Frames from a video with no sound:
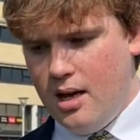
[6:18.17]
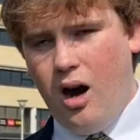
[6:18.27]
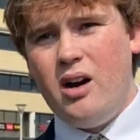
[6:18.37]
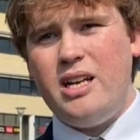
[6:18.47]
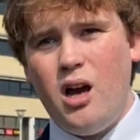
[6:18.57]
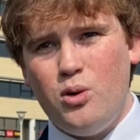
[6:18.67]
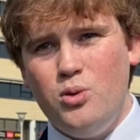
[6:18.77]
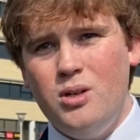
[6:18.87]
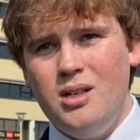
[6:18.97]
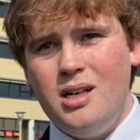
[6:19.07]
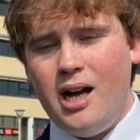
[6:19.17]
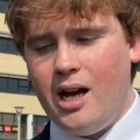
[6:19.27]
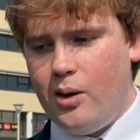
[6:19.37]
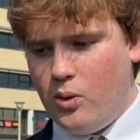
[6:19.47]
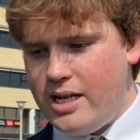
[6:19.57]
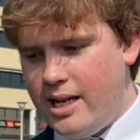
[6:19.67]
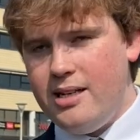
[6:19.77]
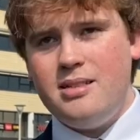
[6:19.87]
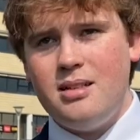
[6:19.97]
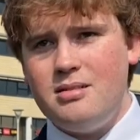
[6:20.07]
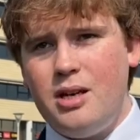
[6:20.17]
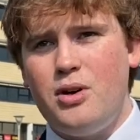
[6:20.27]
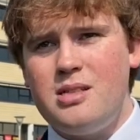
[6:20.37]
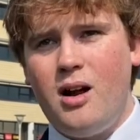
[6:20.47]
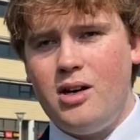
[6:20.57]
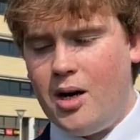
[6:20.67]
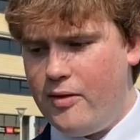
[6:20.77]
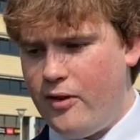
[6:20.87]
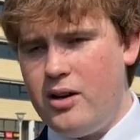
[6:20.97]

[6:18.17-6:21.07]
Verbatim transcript: I know uh, we need serious nightlife.